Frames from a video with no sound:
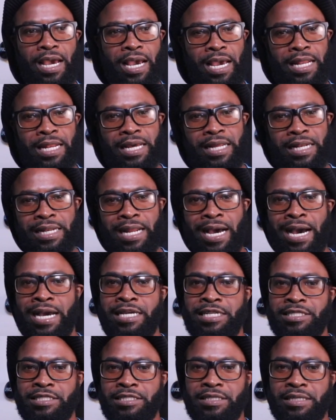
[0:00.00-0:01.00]
and a
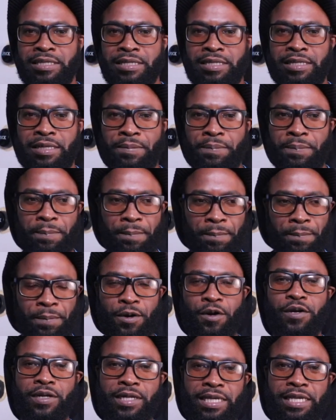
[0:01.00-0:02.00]
nice
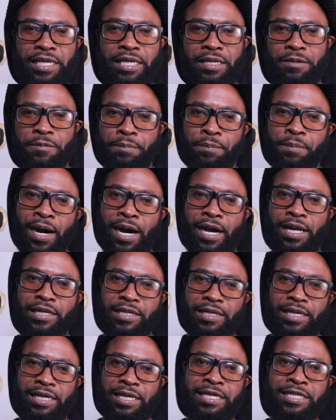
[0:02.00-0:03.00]
perky butt
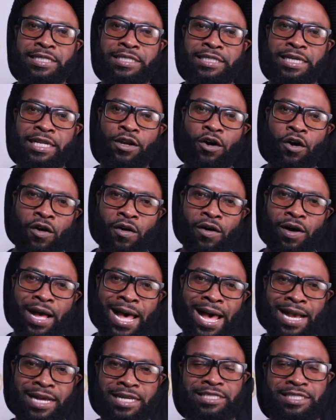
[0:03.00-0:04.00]
is an all
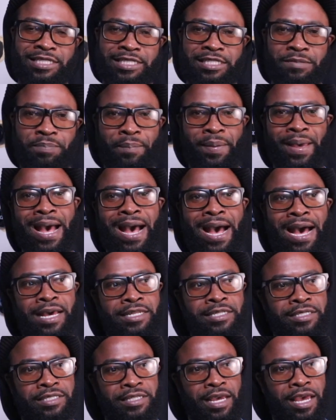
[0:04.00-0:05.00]
access
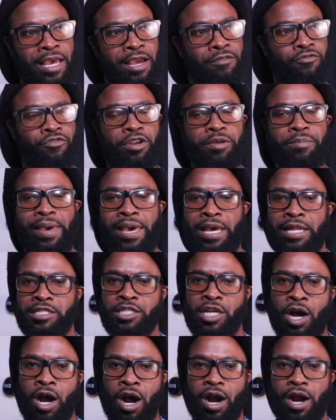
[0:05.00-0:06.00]
pass to every man's
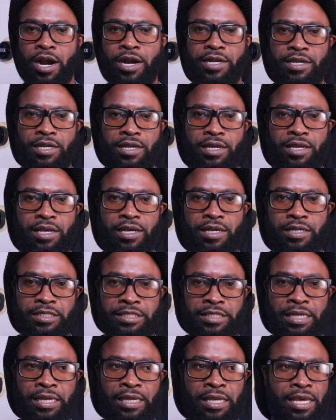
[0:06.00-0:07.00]
heart. You
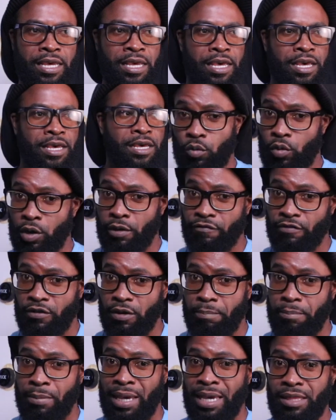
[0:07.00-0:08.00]
see, one of the
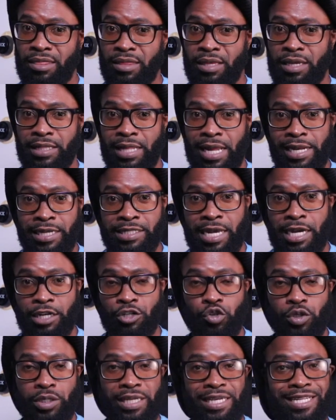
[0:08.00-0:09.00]
main things that is
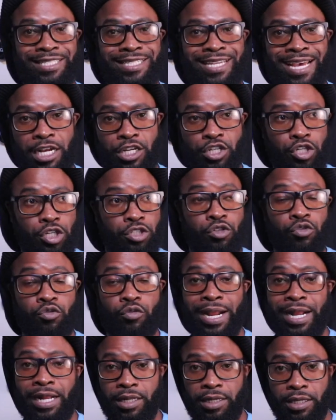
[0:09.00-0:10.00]
actually attached
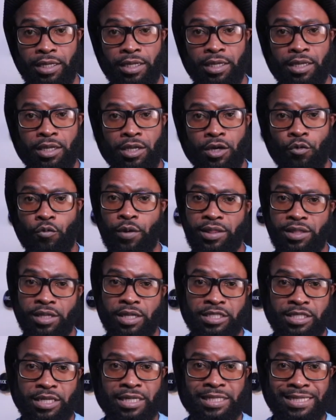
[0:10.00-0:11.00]
directly with
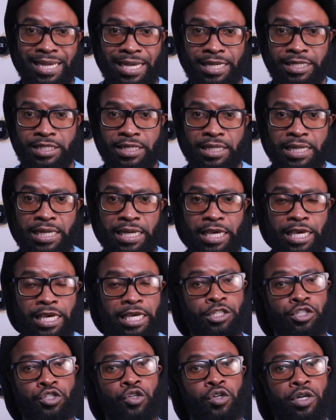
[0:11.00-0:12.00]
success
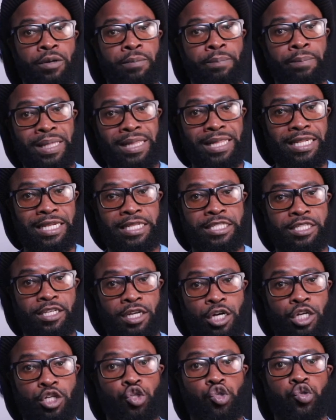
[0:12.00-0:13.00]
is your ability to
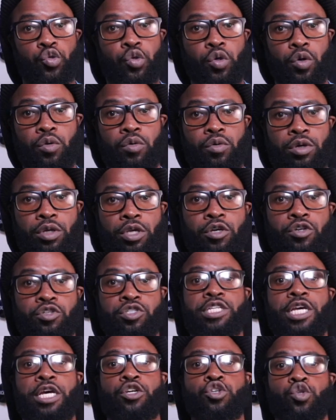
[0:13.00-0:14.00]
control your
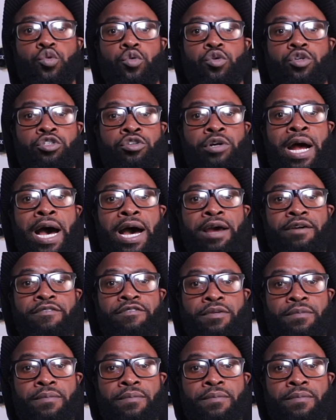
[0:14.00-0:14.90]
sexual drive.